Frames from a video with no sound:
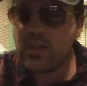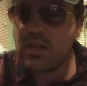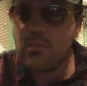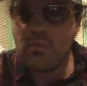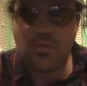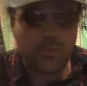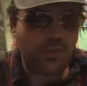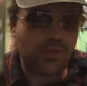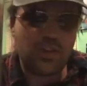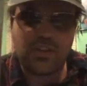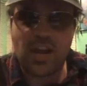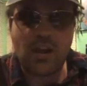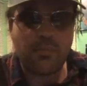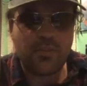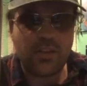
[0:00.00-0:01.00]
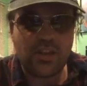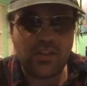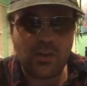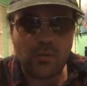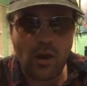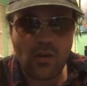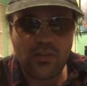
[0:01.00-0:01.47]
but besides, I um, don't. Besides,
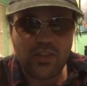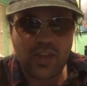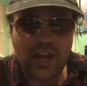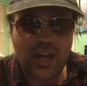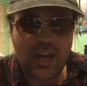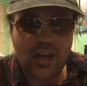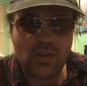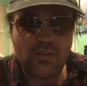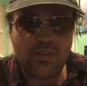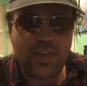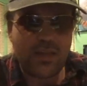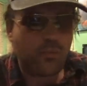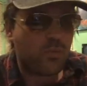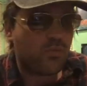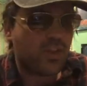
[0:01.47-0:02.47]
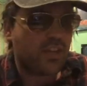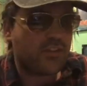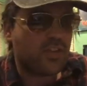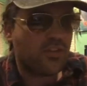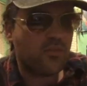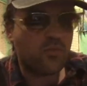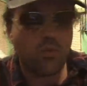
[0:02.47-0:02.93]
uh, other than that, other than the,
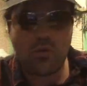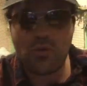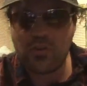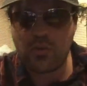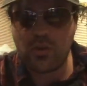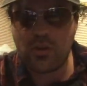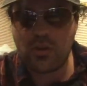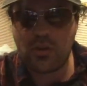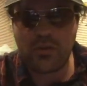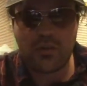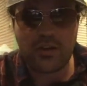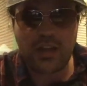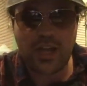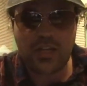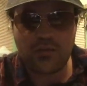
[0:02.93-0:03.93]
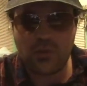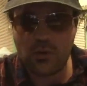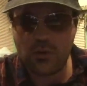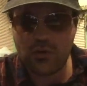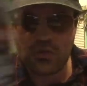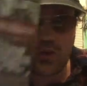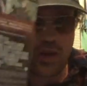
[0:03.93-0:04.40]
decent role as Quicksilver in Age of
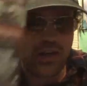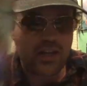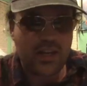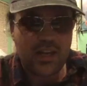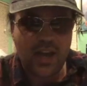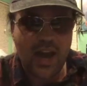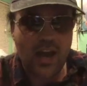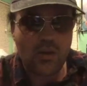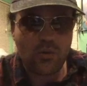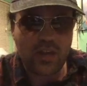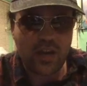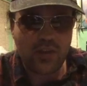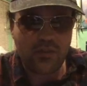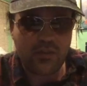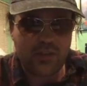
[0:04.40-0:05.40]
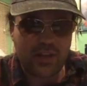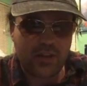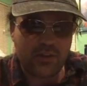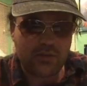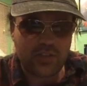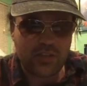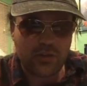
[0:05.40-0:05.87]
Ultron, I don't care for De
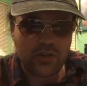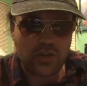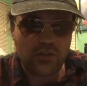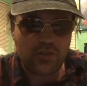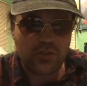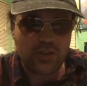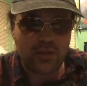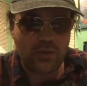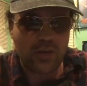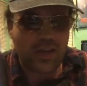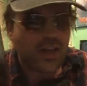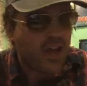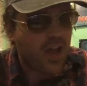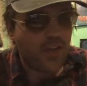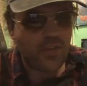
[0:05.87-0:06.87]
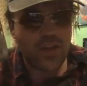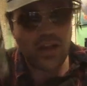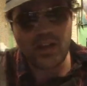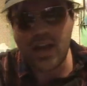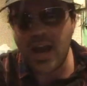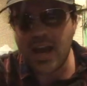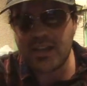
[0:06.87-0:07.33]
or Johnson anyway. I
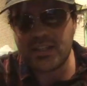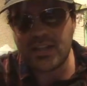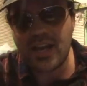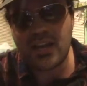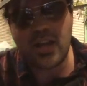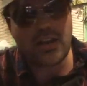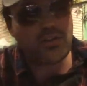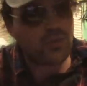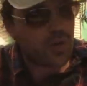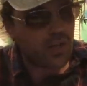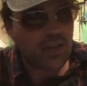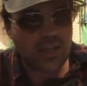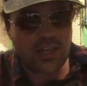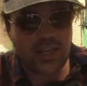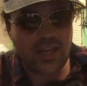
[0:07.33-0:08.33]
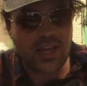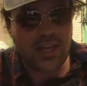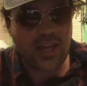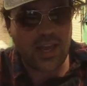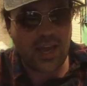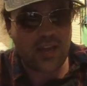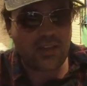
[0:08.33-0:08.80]
thought I did not. I do not like Kick
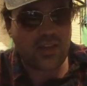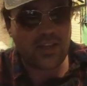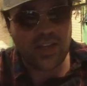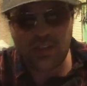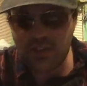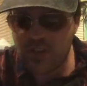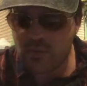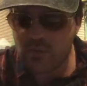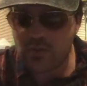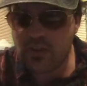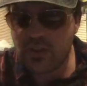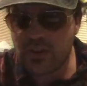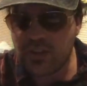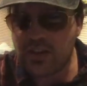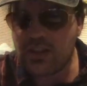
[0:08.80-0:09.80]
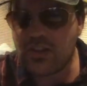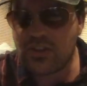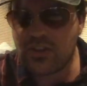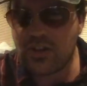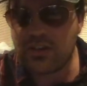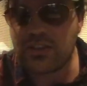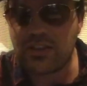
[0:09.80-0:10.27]
Ass. I, I thought he was. I thought he
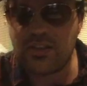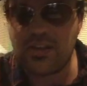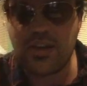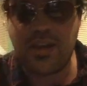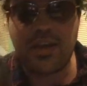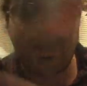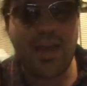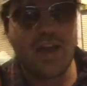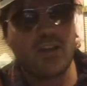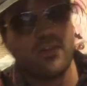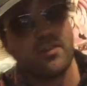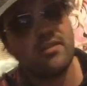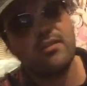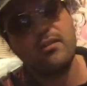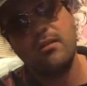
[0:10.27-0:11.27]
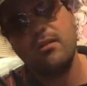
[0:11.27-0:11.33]
sucked as Kick Ass.